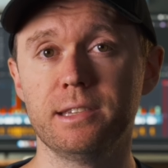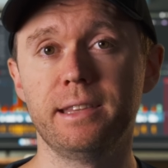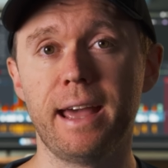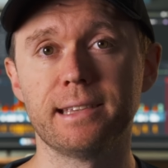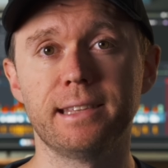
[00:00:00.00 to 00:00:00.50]
this
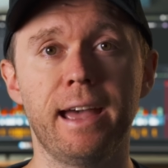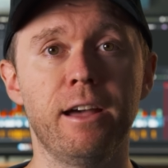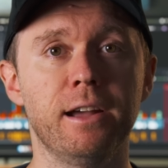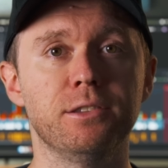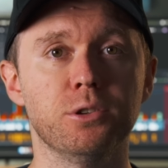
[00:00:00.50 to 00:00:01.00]
next
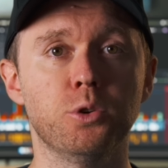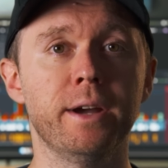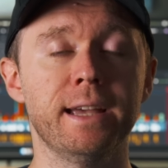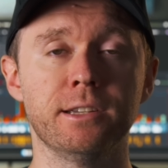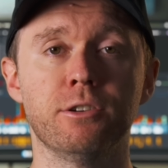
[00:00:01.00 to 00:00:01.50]
AI
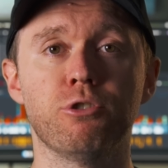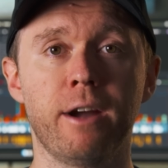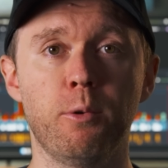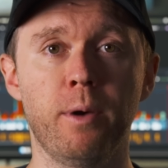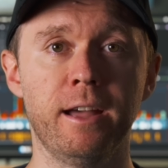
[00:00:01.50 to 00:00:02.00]
tool is a
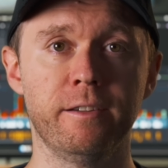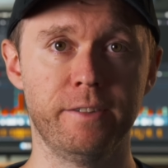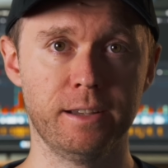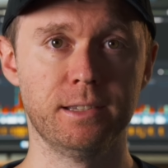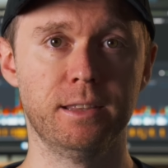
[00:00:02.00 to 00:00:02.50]
great way of
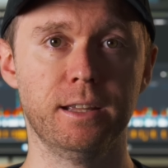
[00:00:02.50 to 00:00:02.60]
fixing